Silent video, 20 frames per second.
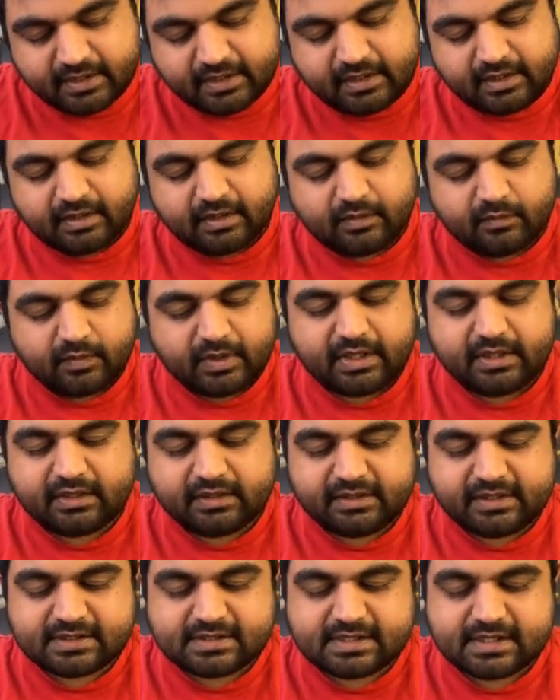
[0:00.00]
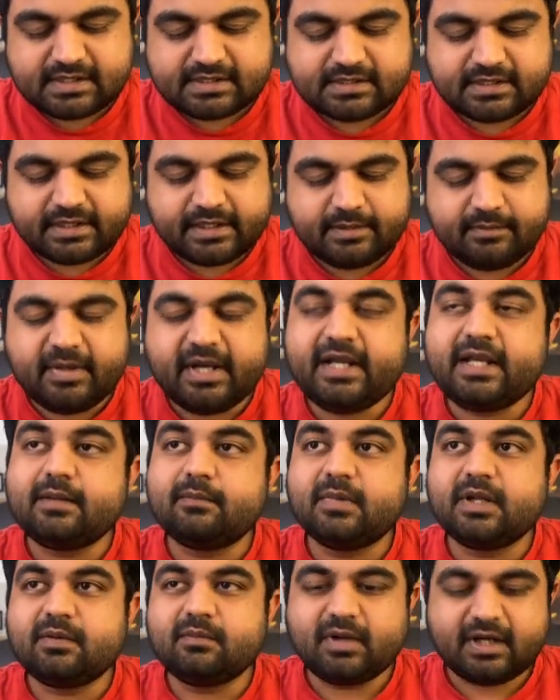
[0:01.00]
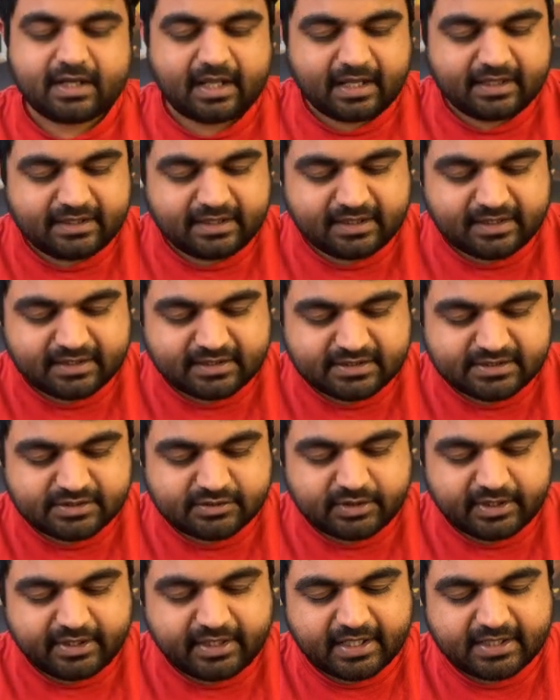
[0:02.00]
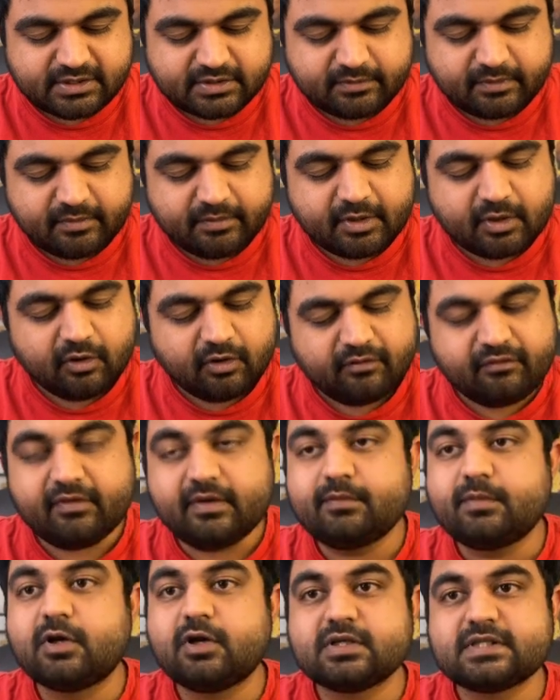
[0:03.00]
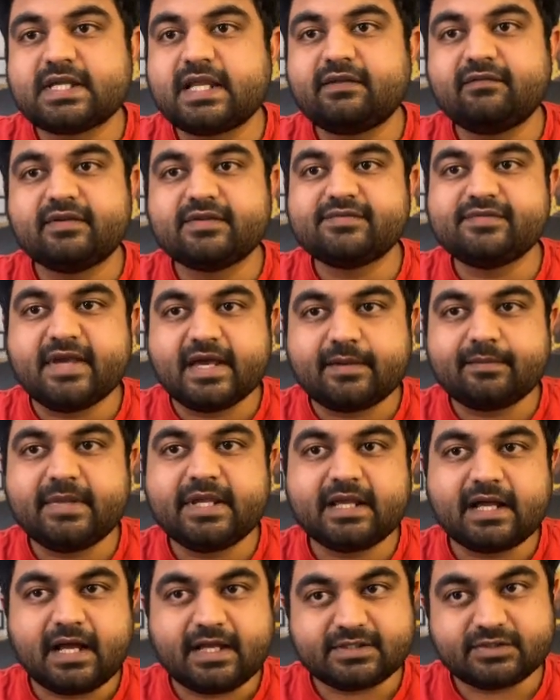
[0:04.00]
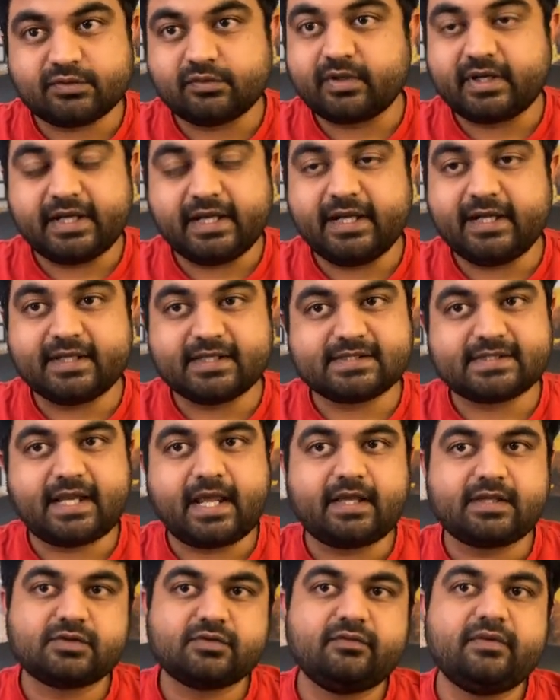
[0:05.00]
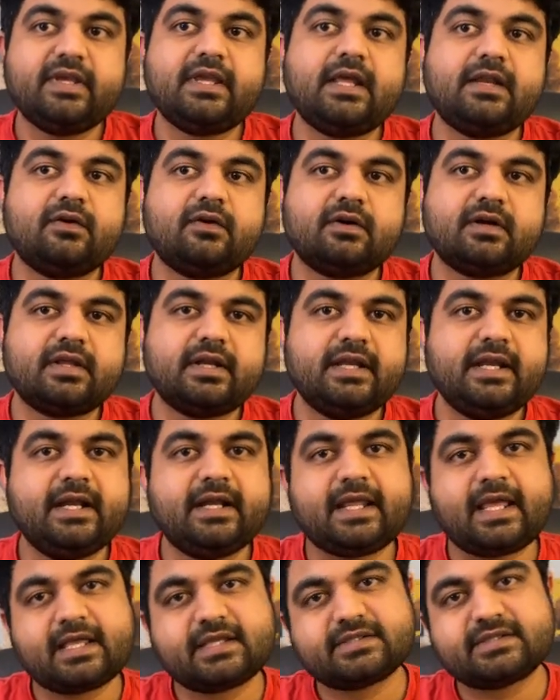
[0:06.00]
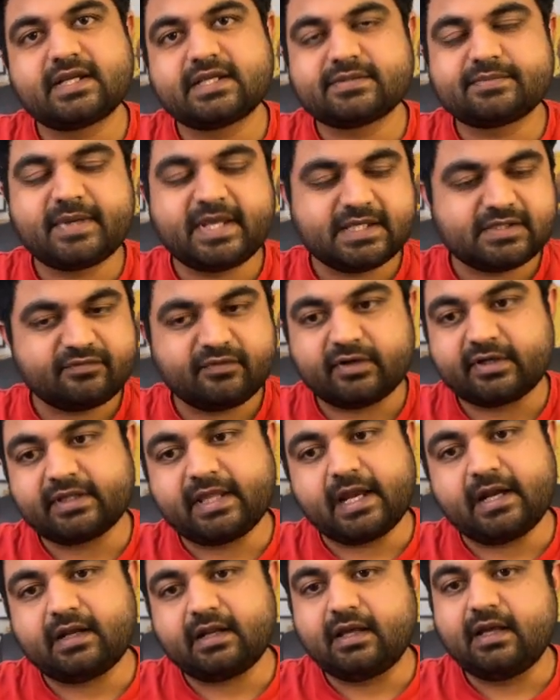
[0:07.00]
uh, well, this is debatable but I think it, it has to be big of 1 because anyways we are being asked to create a stack so we cannot create extra space for that.